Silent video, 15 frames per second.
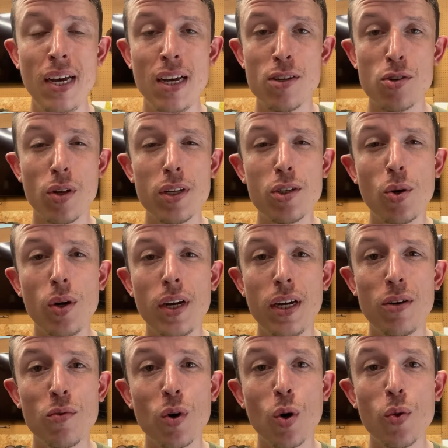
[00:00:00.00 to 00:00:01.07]
so let's go ahead
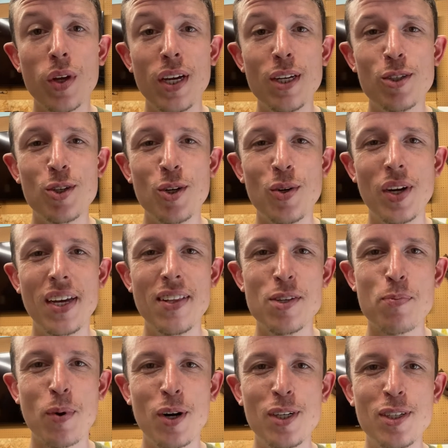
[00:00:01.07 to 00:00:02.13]
and roll the intro and get this
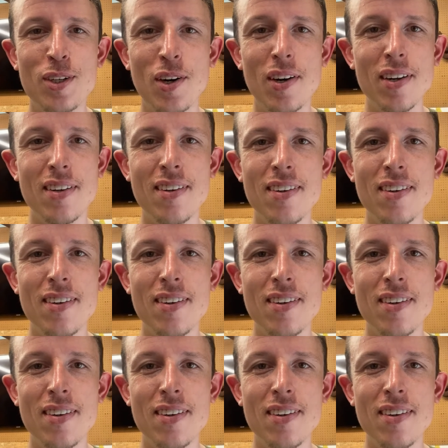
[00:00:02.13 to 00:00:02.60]
party started.